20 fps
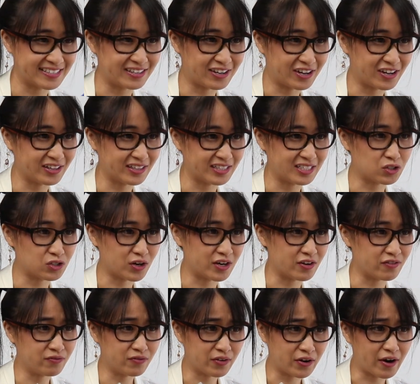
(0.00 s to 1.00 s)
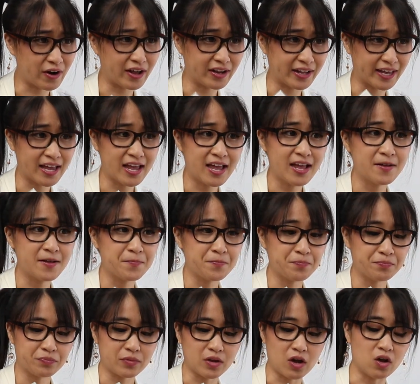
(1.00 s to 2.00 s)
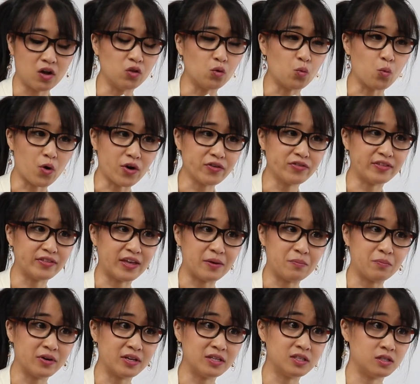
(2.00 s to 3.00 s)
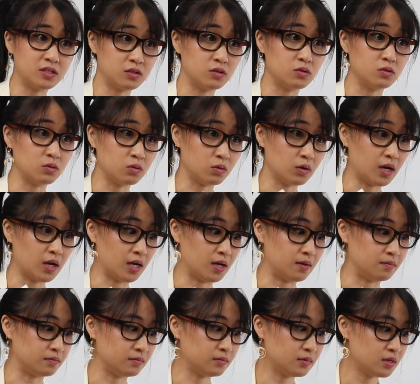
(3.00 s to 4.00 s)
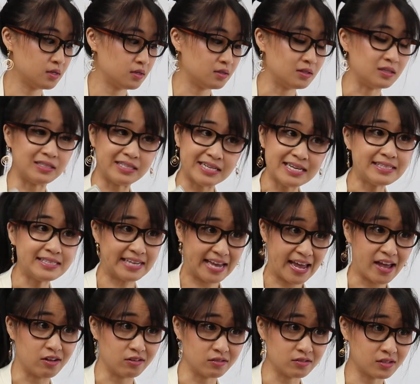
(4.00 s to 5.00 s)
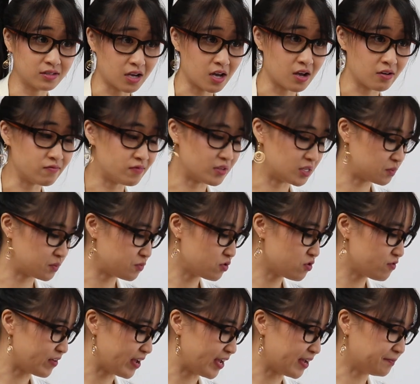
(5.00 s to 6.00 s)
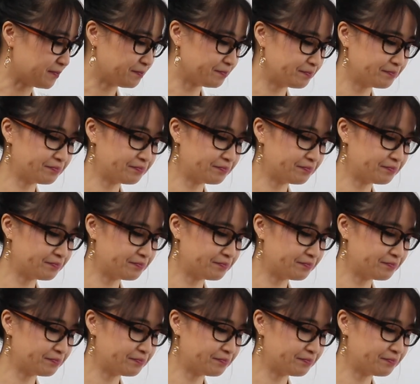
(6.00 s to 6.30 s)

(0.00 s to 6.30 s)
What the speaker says: it all and trying to figure out like all the work that they put into the details of this movie.